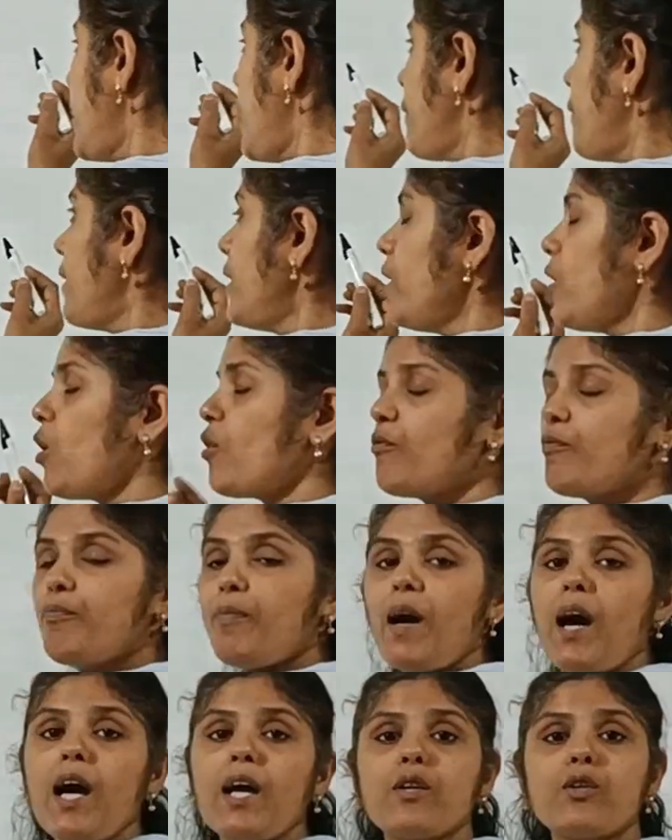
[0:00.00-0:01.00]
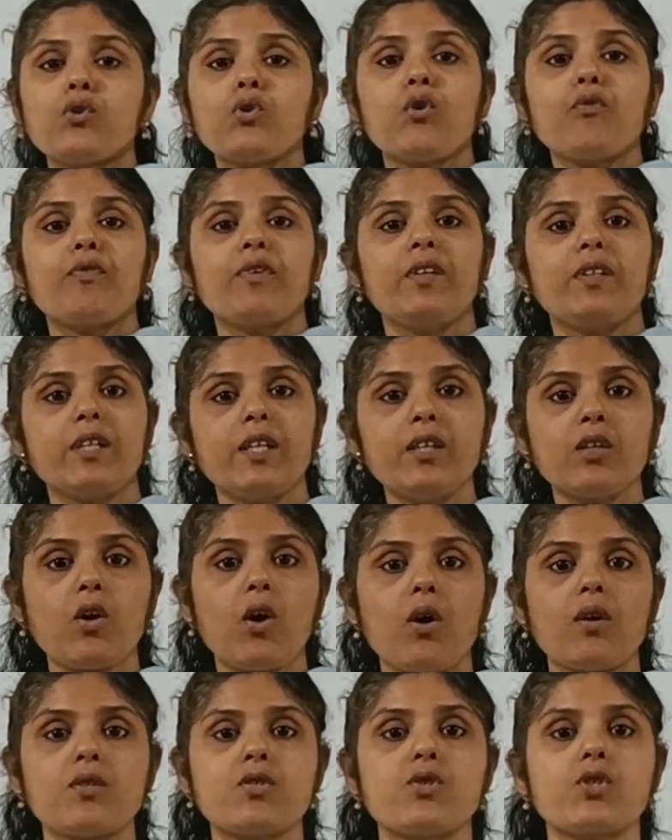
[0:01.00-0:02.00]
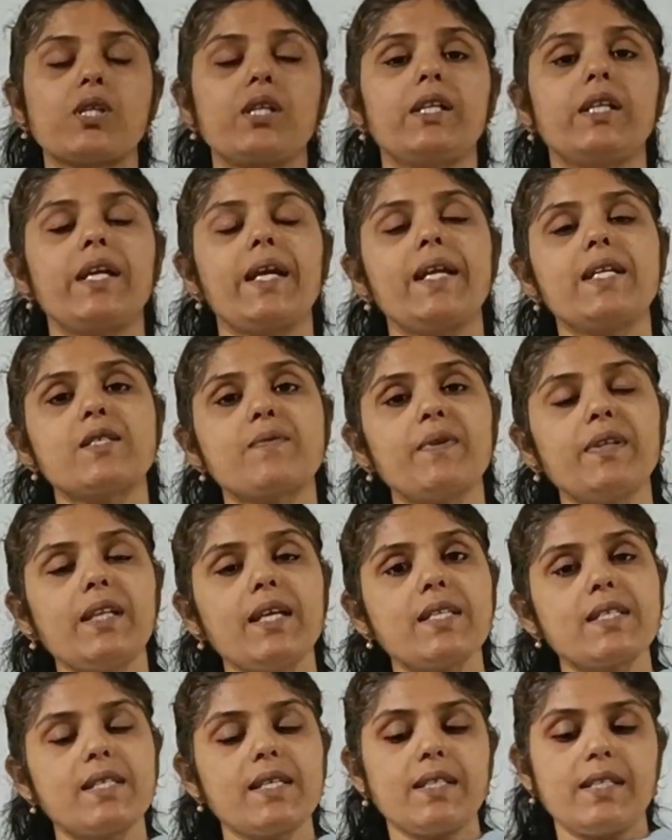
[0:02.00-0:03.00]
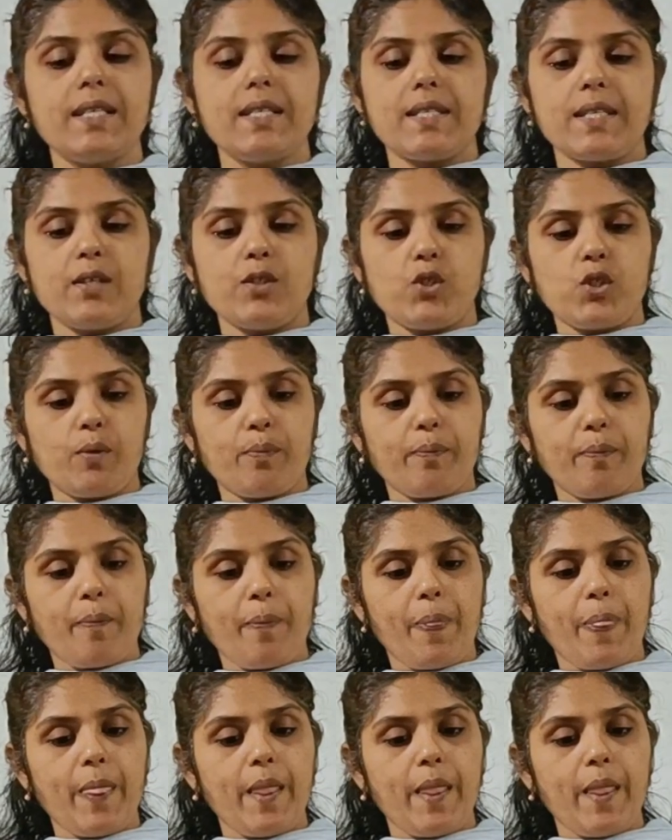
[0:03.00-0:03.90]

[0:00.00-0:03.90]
11 of Part 2 of Indian Constitution deals with citizenship.